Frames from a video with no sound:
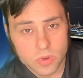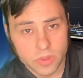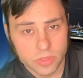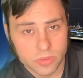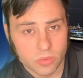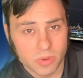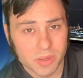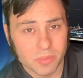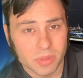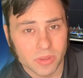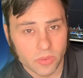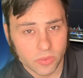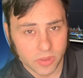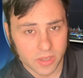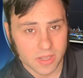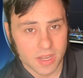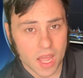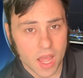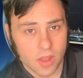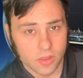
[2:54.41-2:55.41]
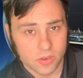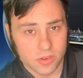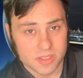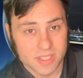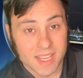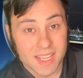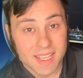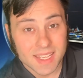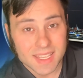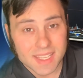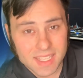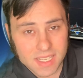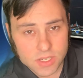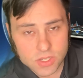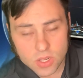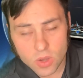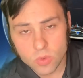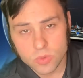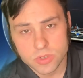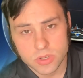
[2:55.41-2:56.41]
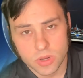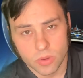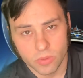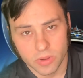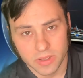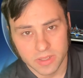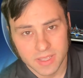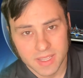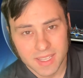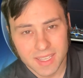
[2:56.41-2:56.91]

to three billion dollars in Dogecoin.